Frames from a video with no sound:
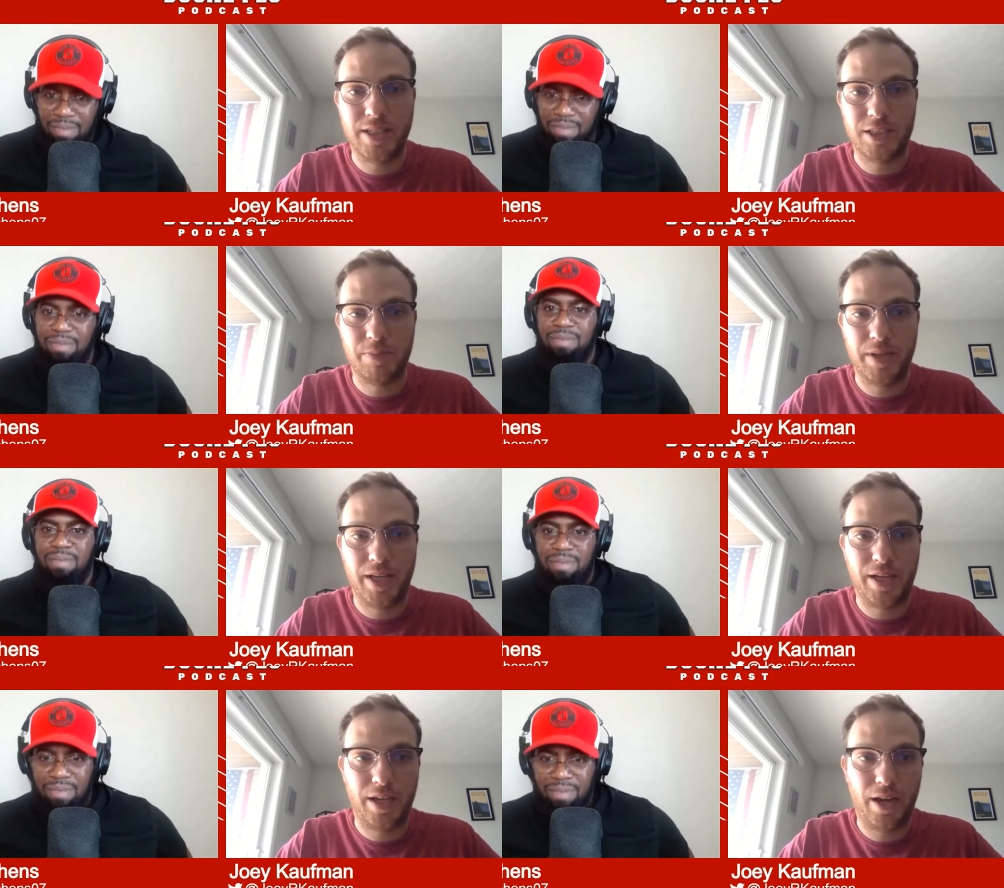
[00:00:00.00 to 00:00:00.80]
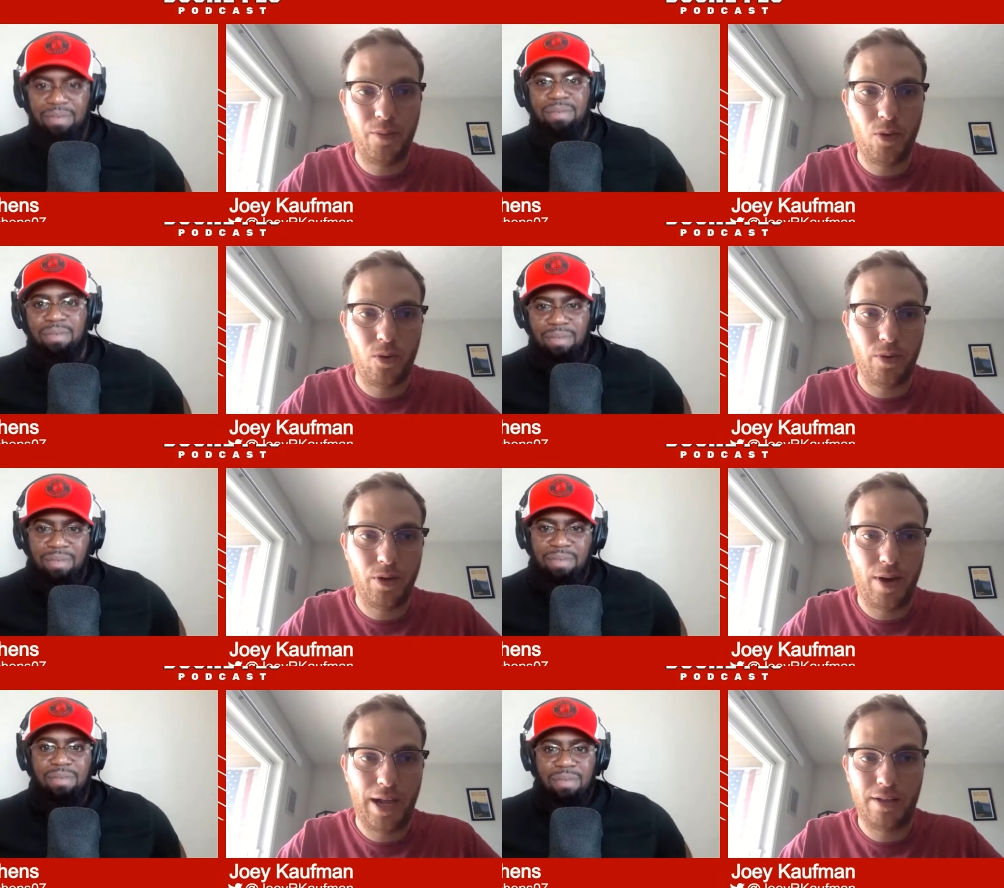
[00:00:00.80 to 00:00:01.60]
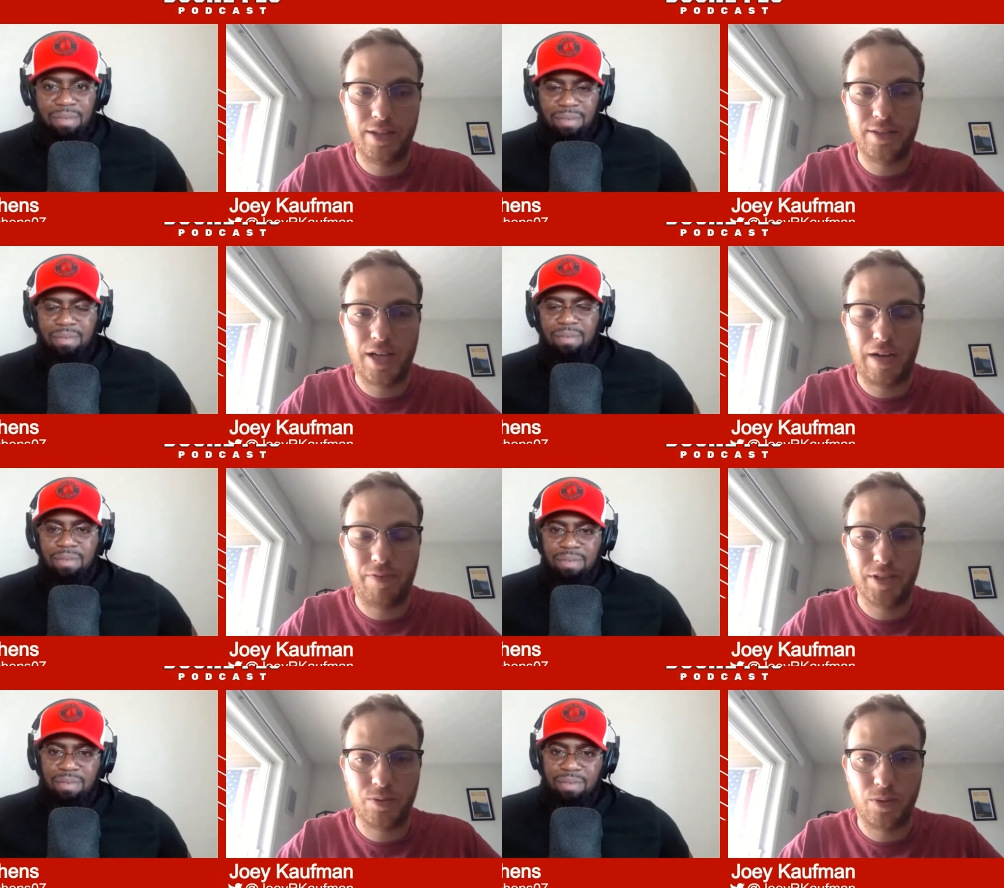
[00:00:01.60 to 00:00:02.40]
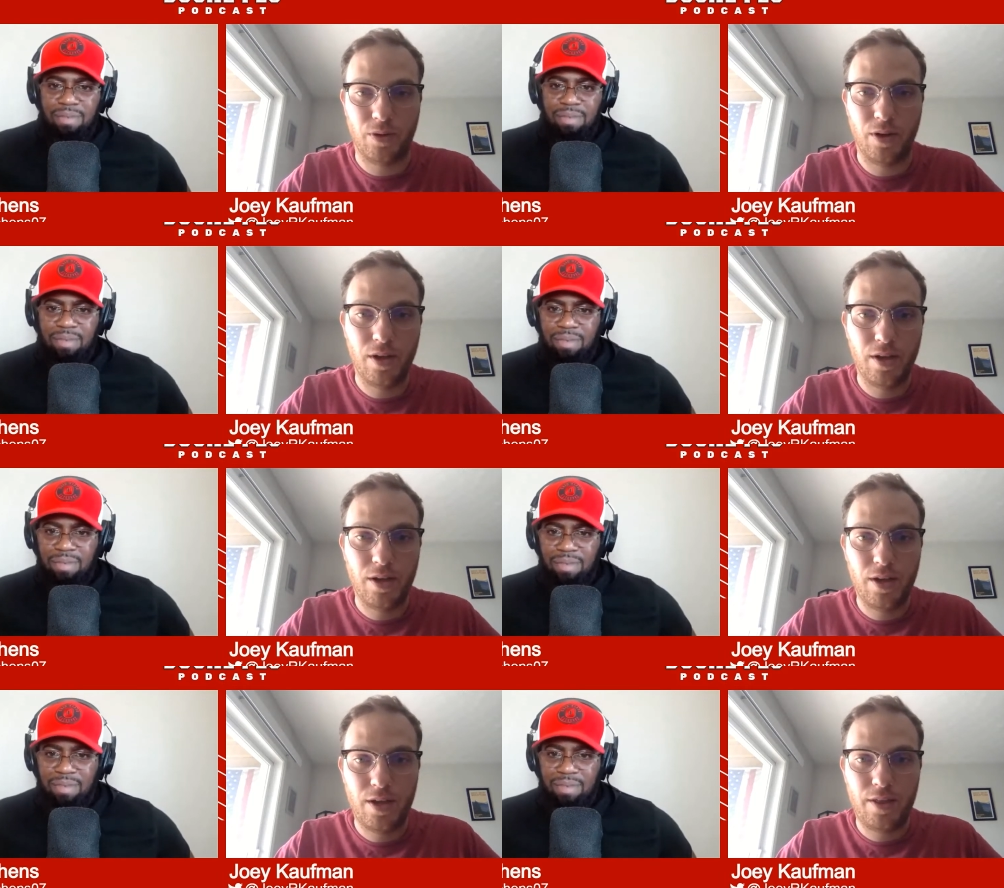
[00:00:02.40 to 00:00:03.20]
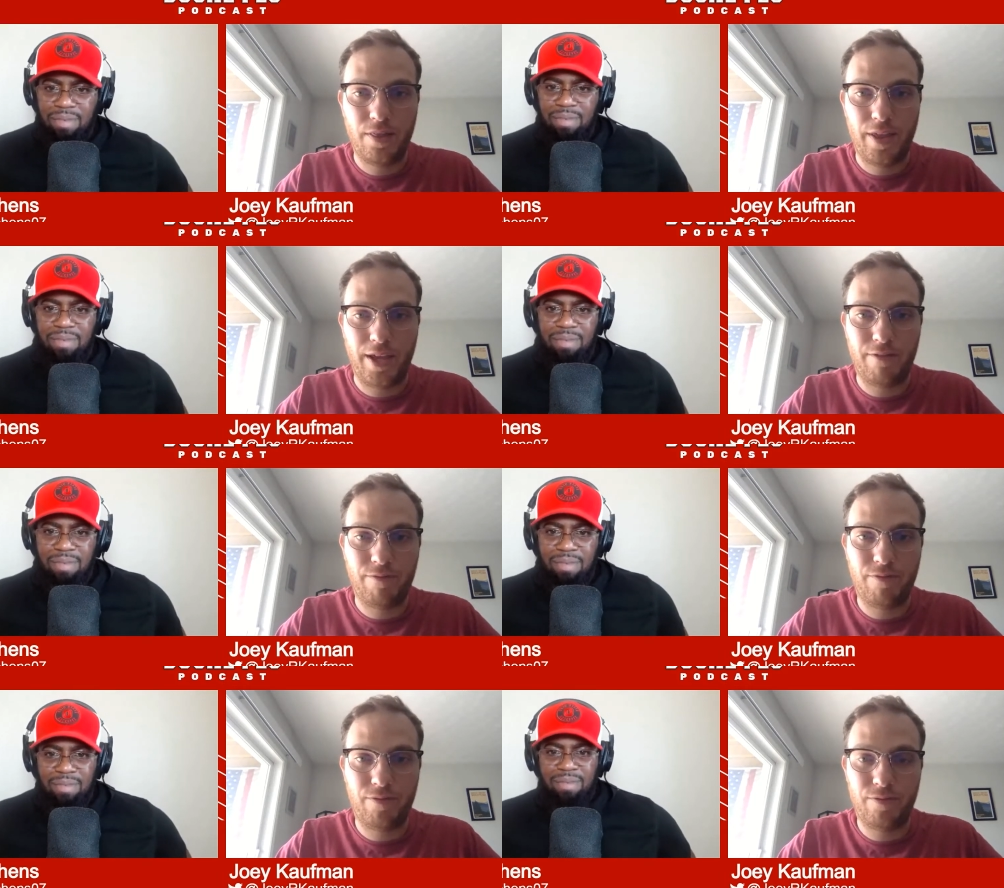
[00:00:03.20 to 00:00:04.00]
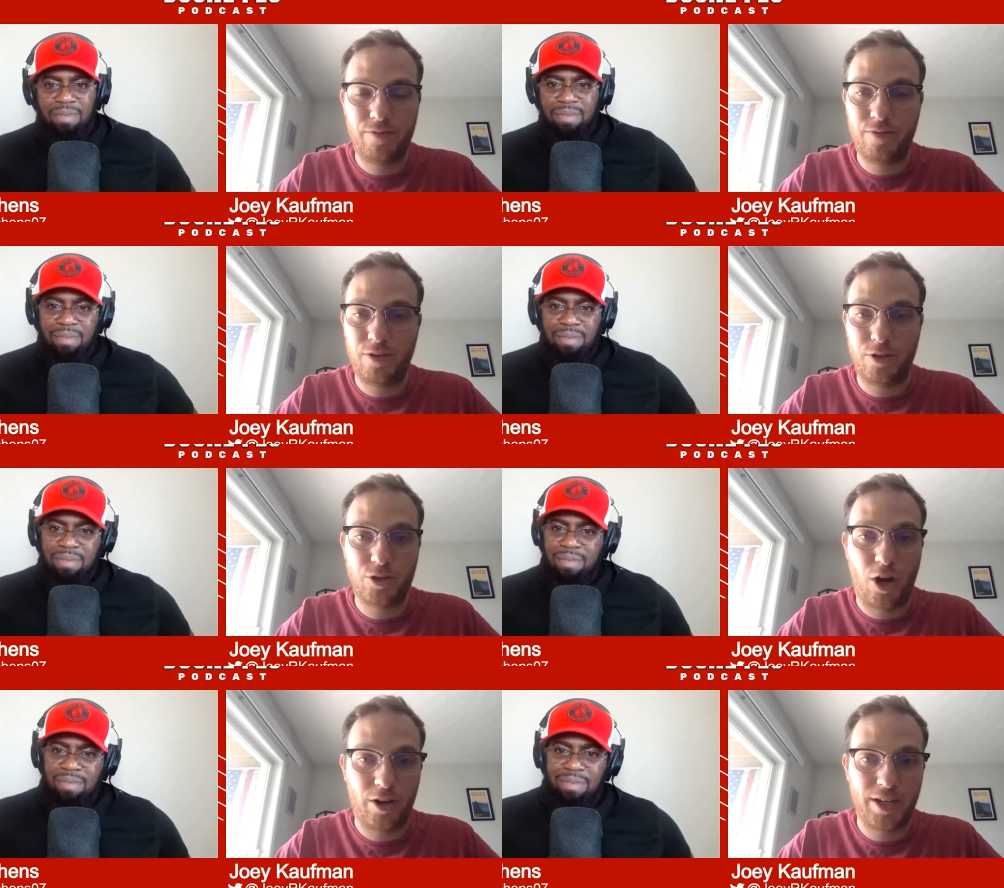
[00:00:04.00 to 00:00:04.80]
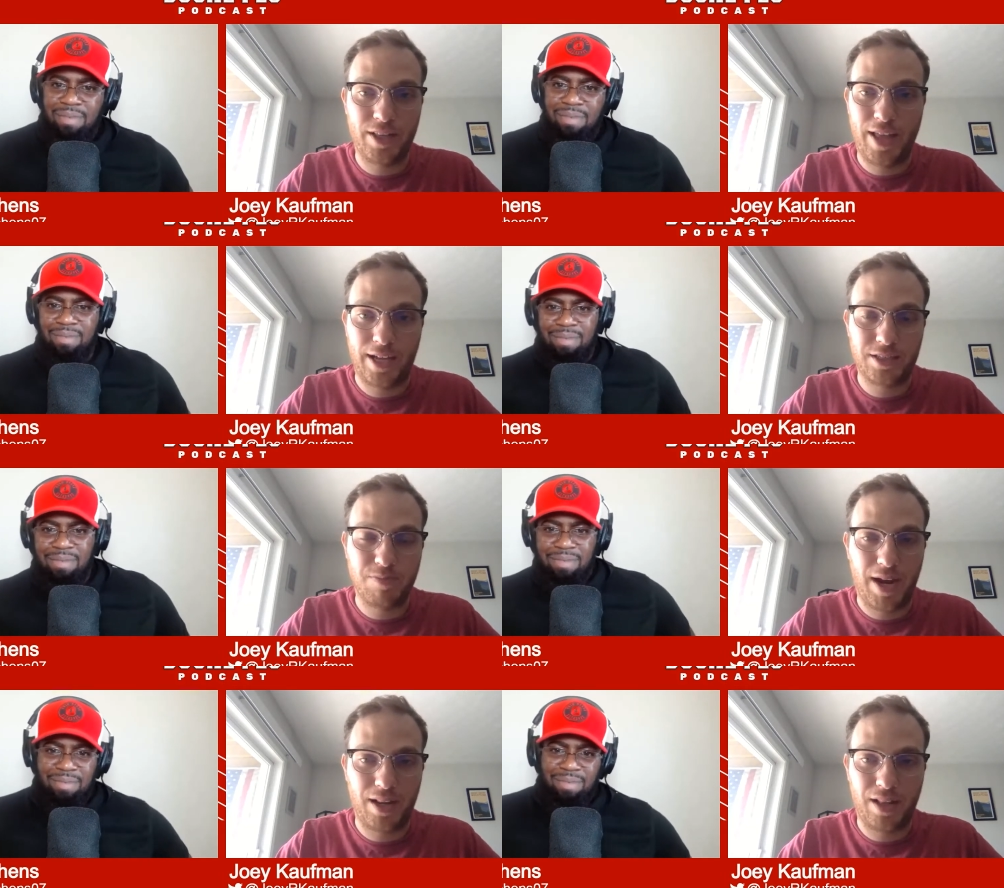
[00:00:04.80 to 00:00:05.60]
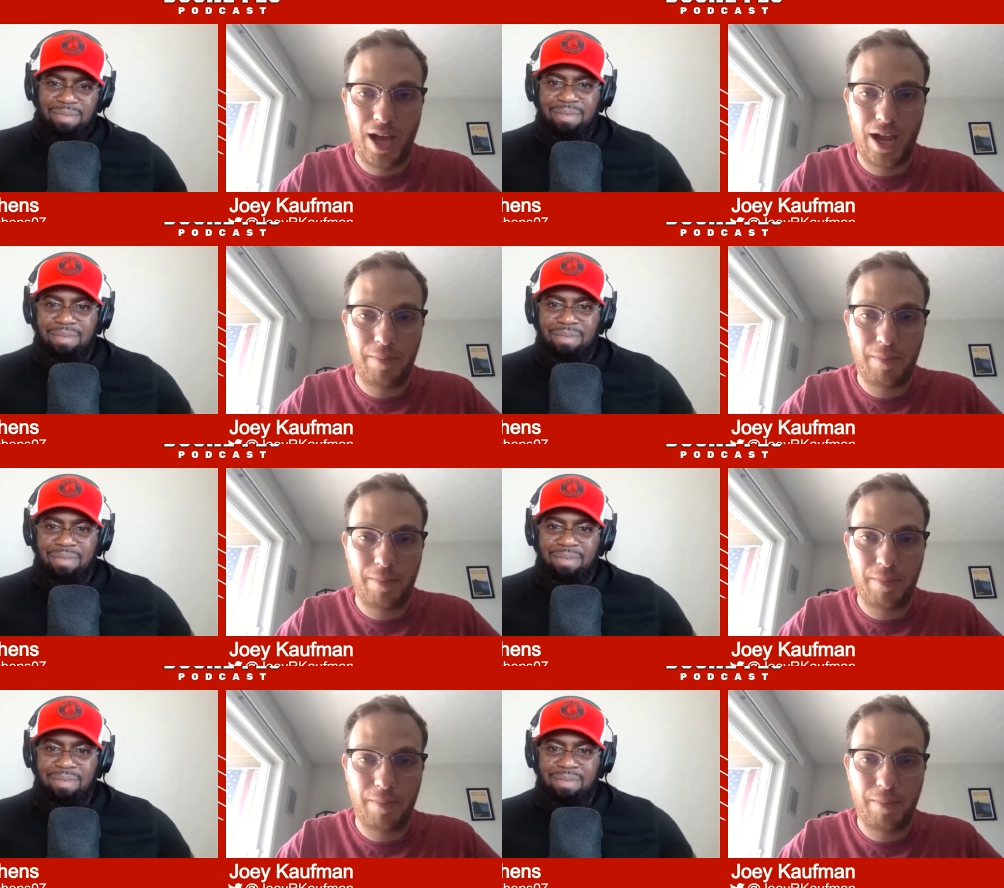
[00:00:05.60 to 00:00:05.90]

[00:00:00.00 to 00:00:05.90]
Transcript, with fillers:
Speaker 1: that's been a, a role in Ohio State's offense where they've targeted that spot a lot.